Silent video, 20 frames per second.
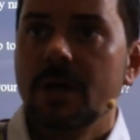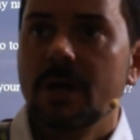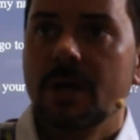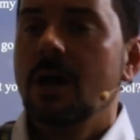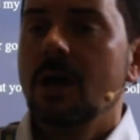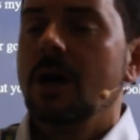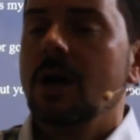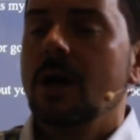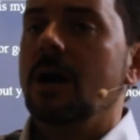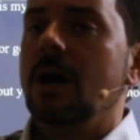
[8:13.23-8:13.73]

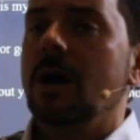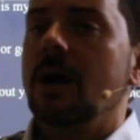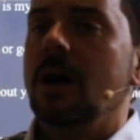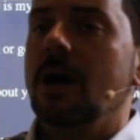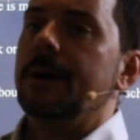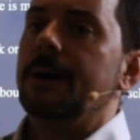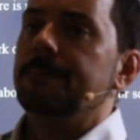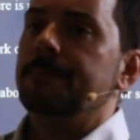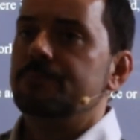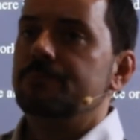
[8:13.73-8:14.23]

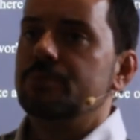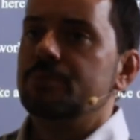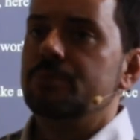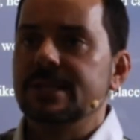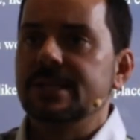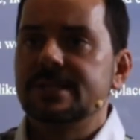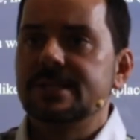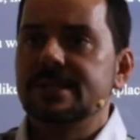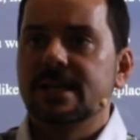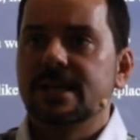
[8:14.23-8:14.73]
um, Preeti
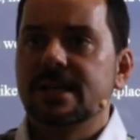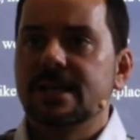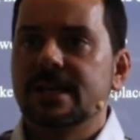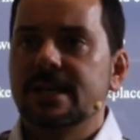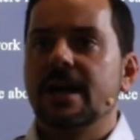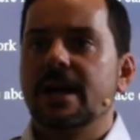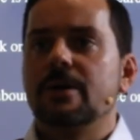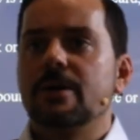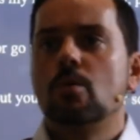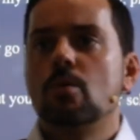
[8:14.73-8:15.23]
says, I
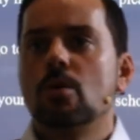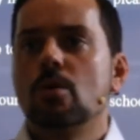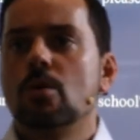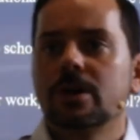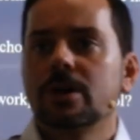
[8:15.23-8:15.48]
work